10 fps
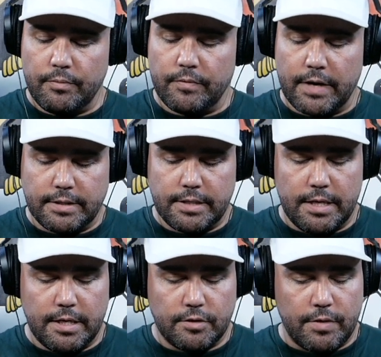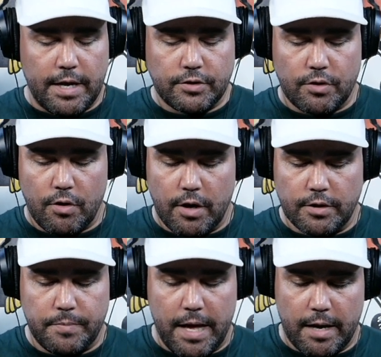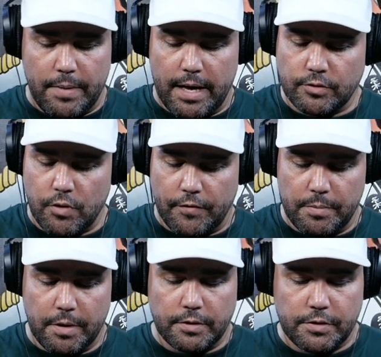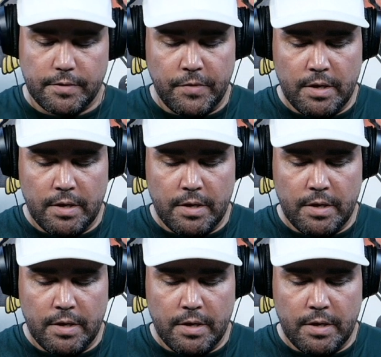We've got tees, rash guards, backpacks, coffee mugs,